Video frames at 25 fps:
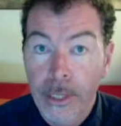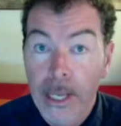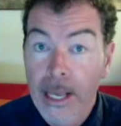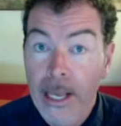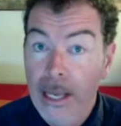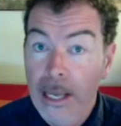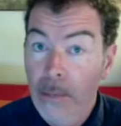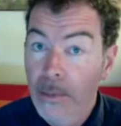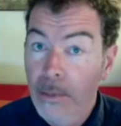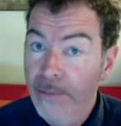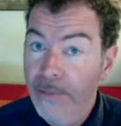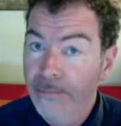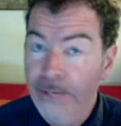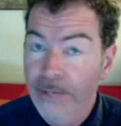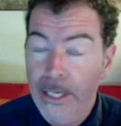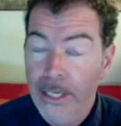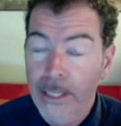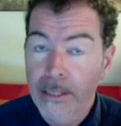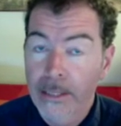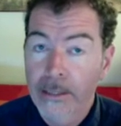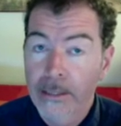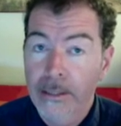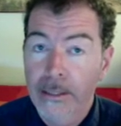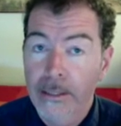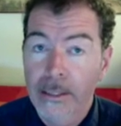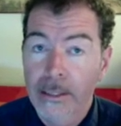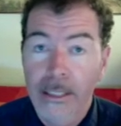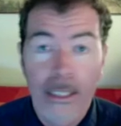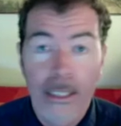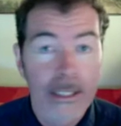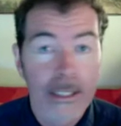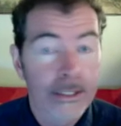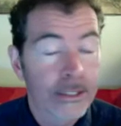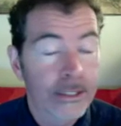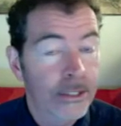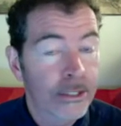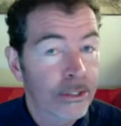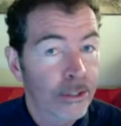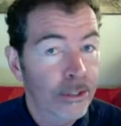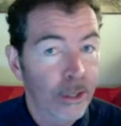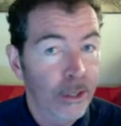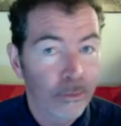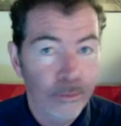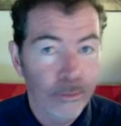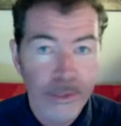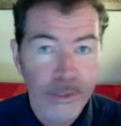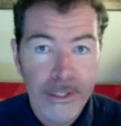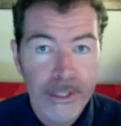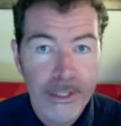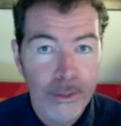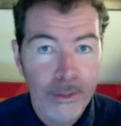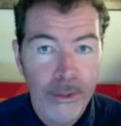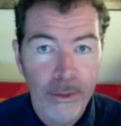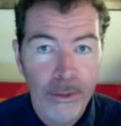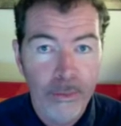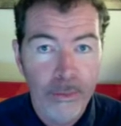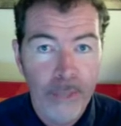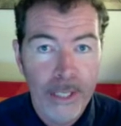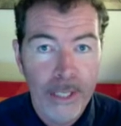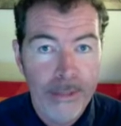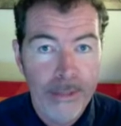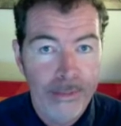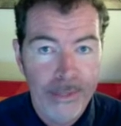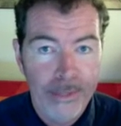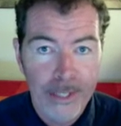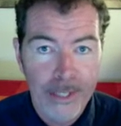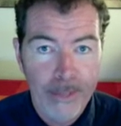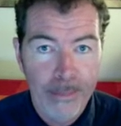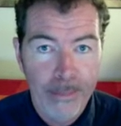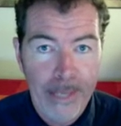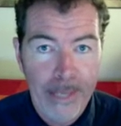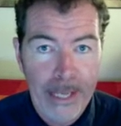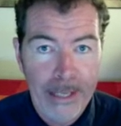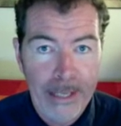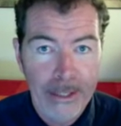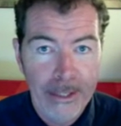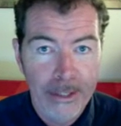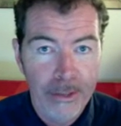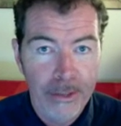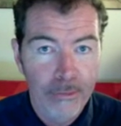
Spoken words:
However, it's not really a good way to think about it.